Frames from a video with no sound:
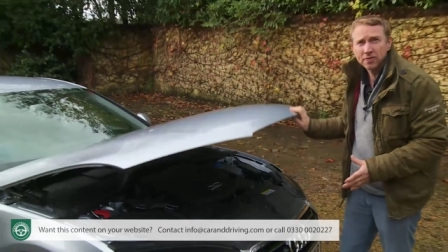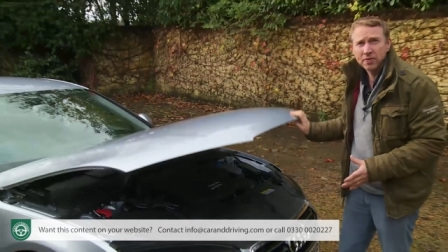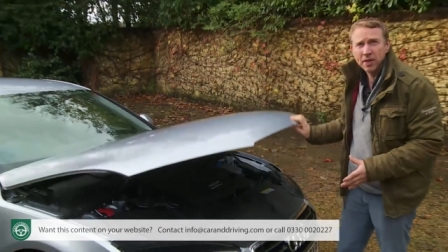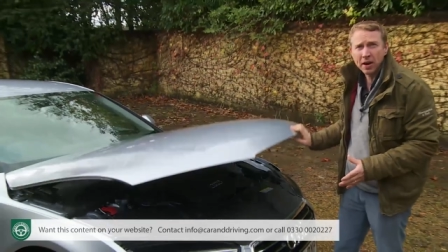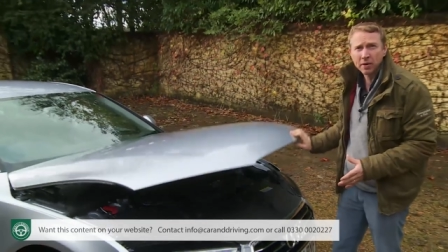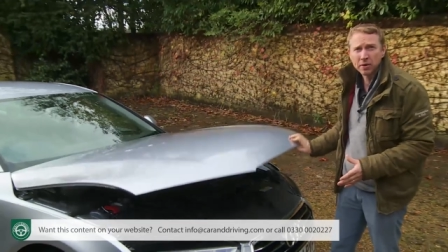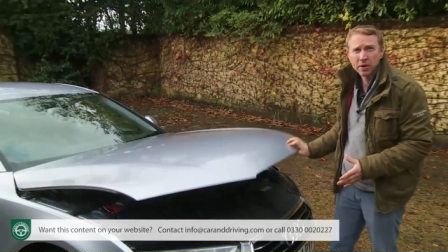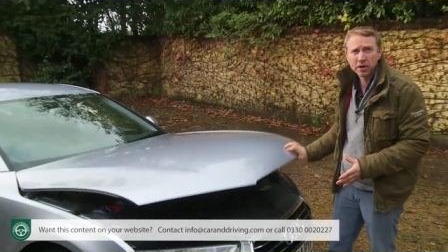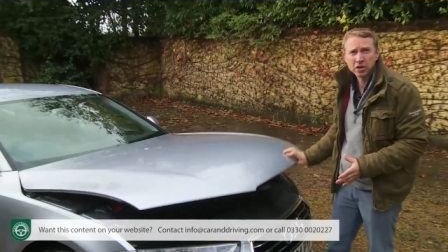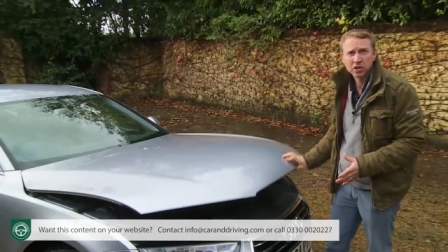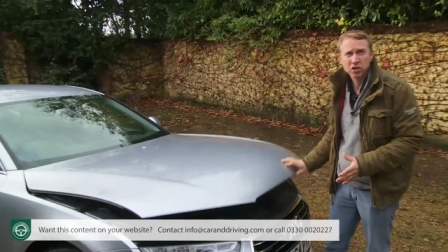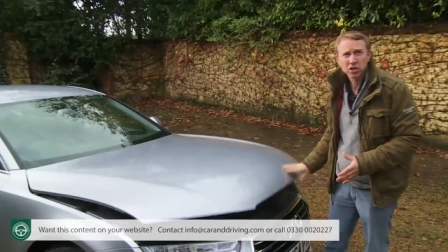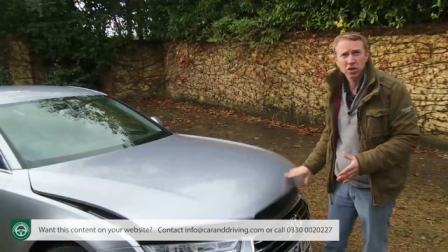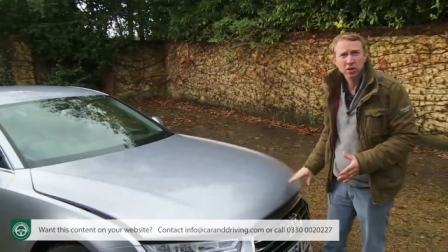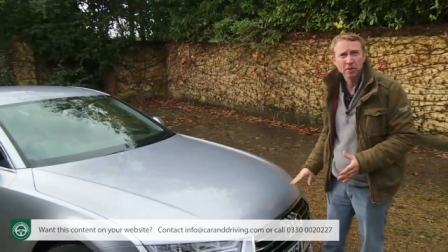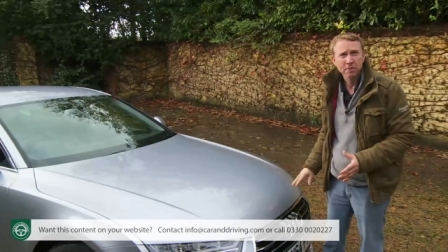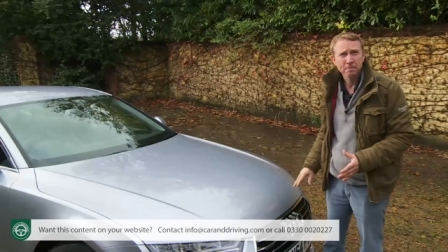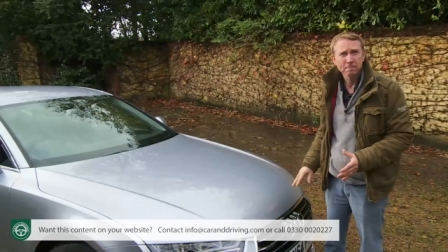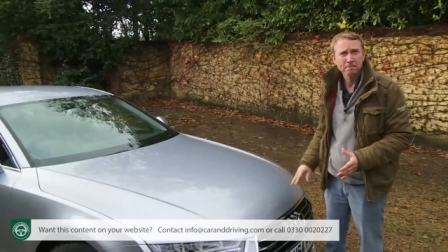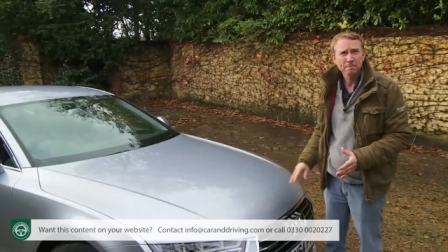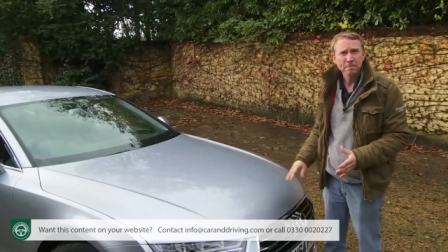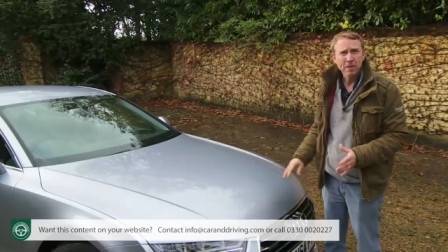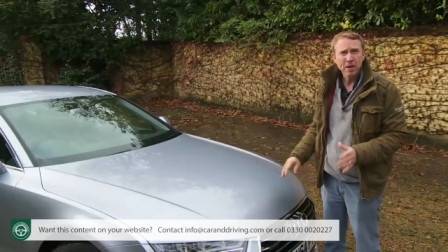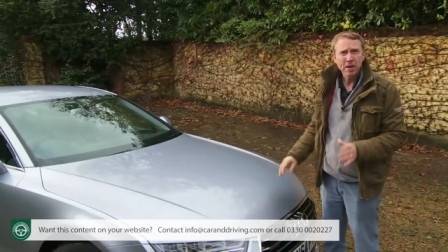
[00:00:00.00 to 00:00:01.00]
variant,
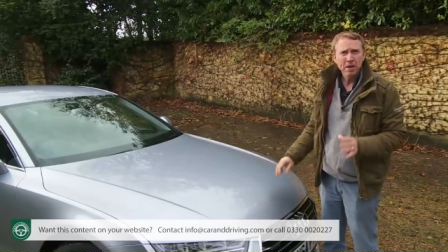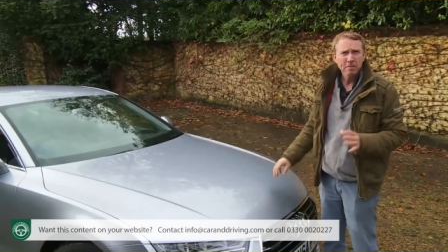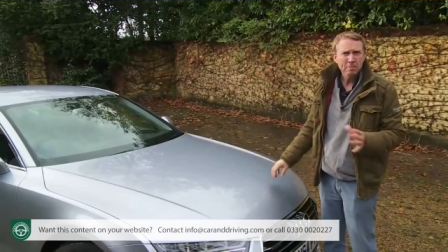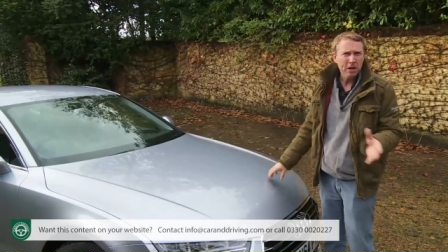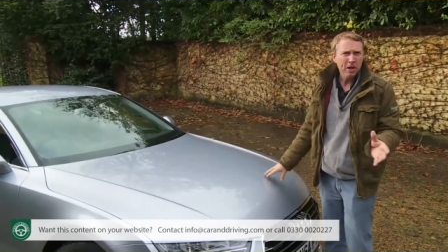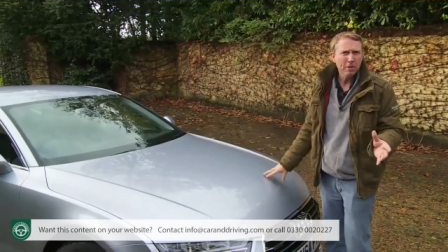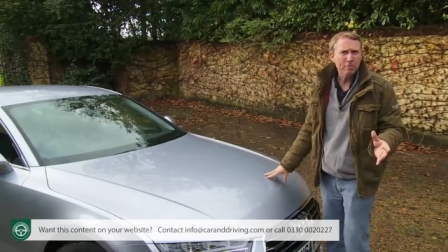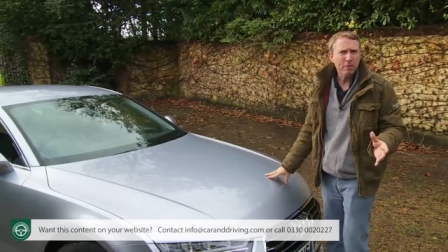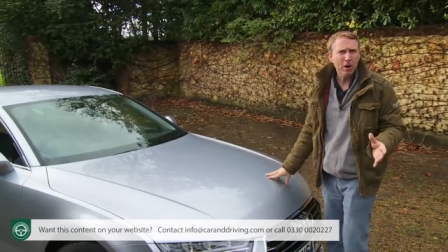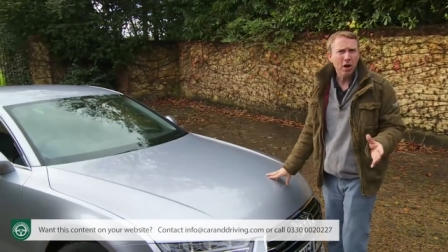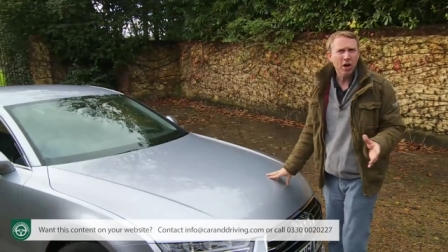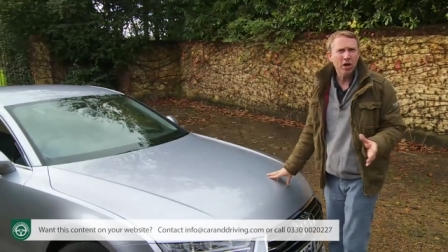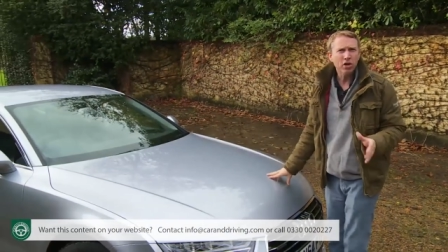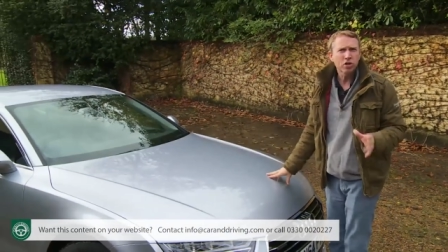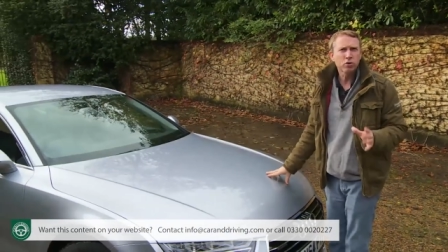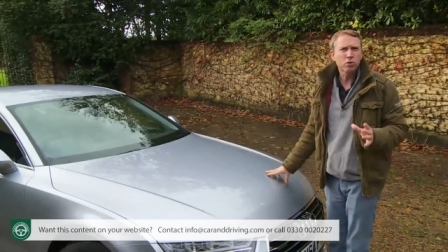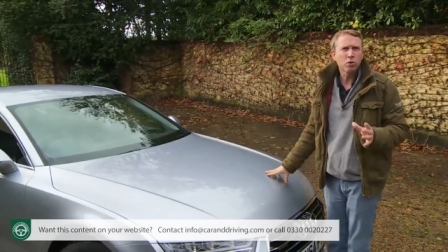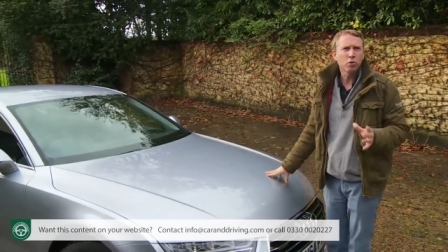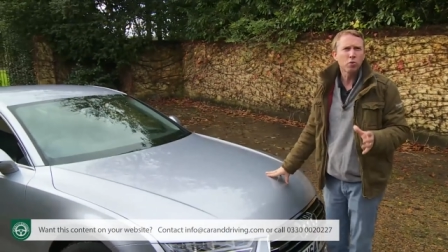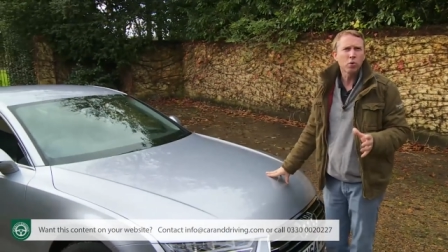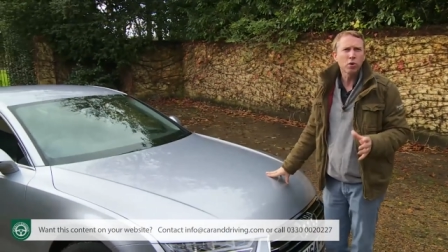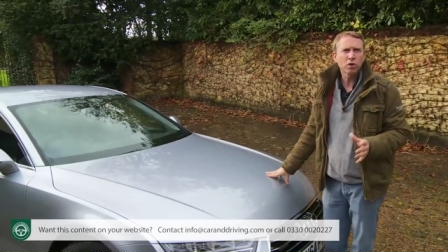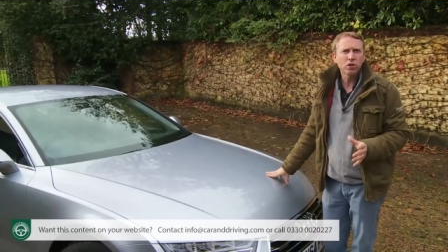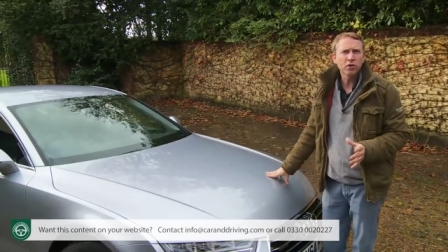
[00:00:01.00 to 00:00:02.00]
many buyers
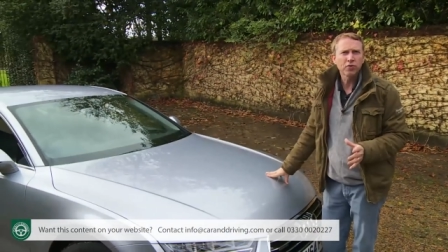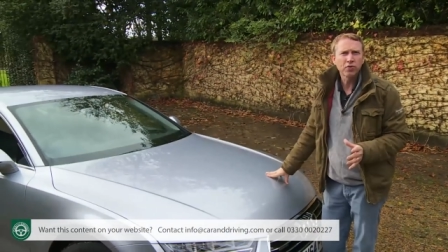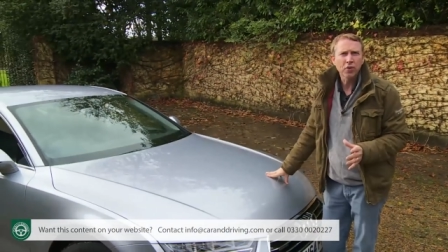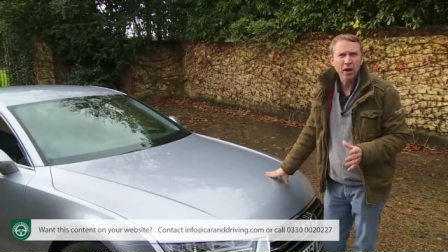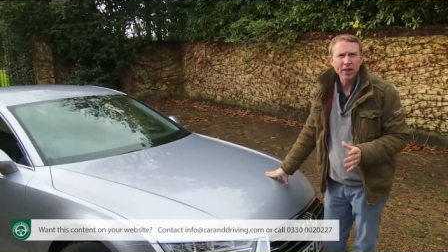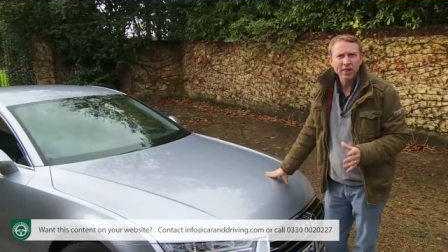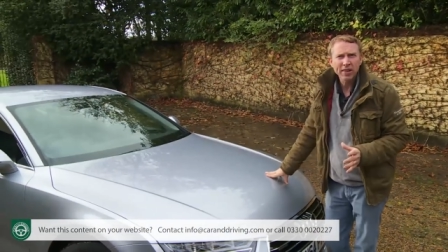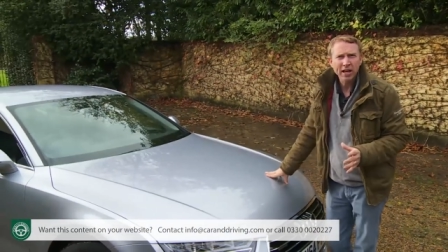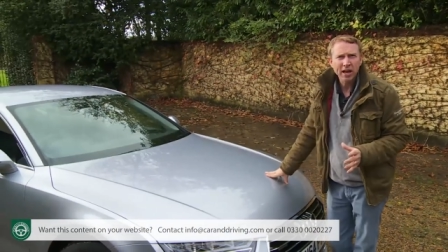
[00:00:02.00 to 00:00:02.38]
will want to find